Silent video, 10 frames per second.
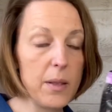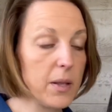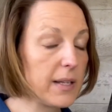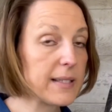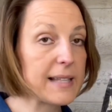
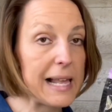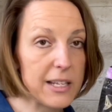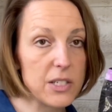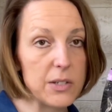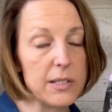
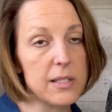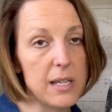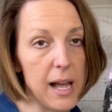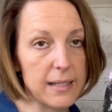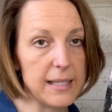Xylitol is
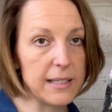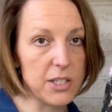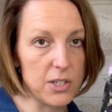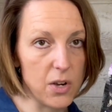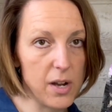toxic
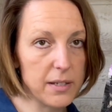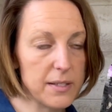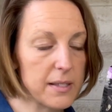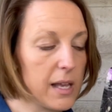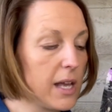to dogs,